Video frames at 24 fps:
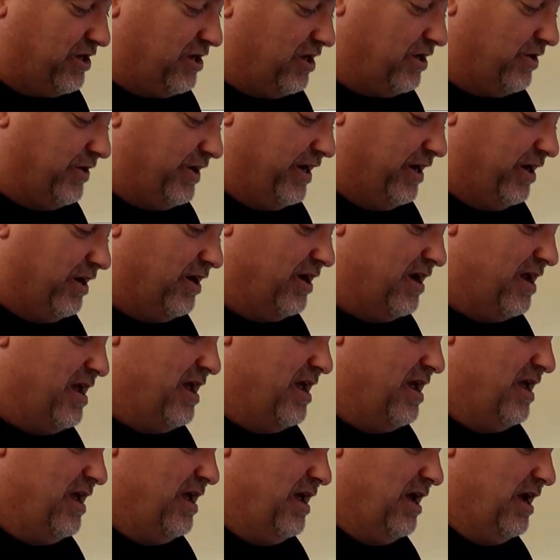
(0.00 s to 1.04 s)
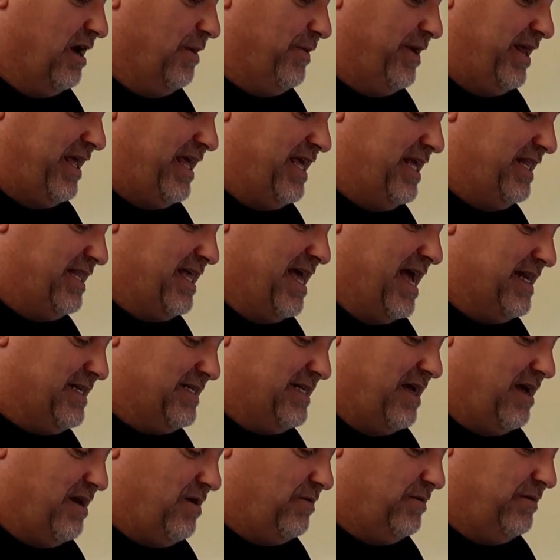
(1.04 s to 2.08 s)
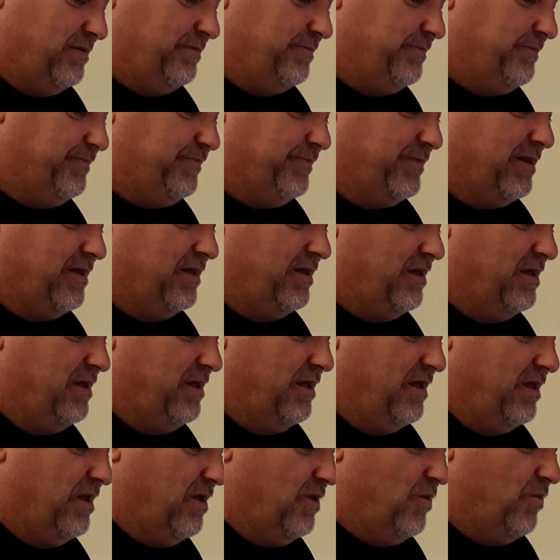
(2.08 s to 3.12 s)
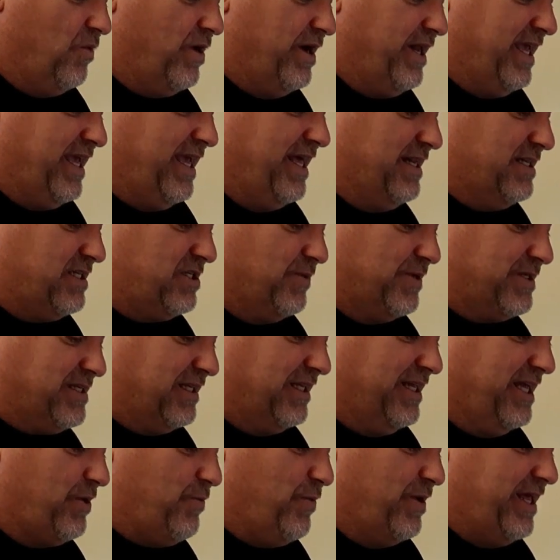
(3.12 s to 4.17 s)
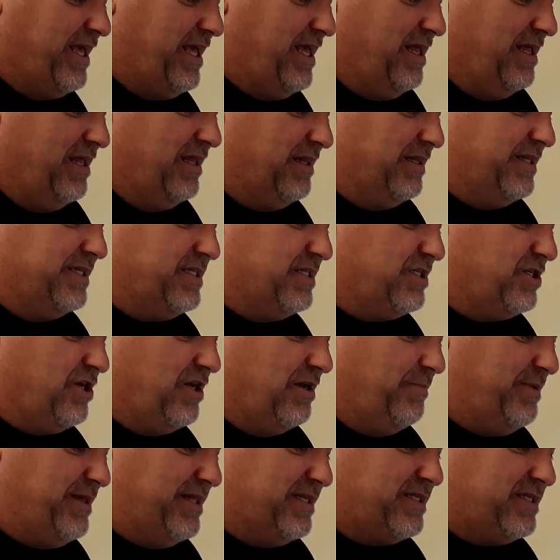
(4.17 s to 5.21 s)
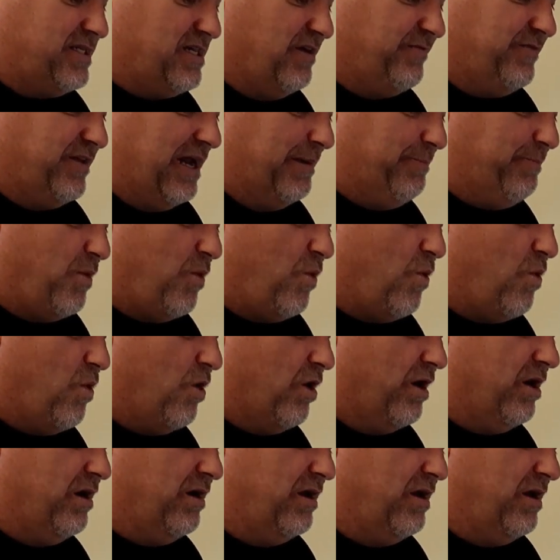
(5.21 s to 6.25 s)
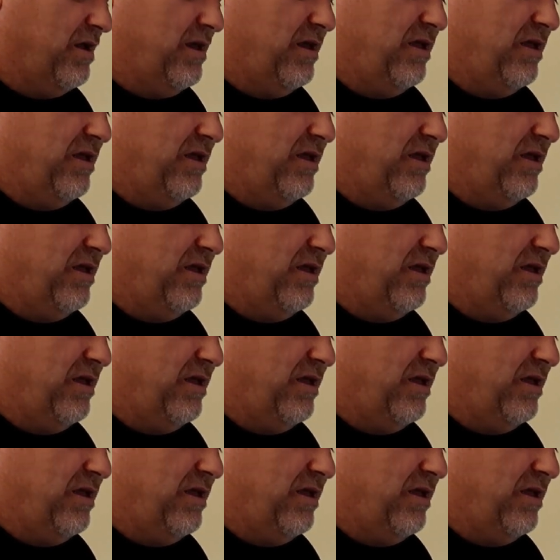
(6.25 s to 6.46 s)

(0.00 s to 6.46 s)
the color in here. I'm gonna heat that down. I want to get it so it's liquidy. This is gonna be the stuff that I pour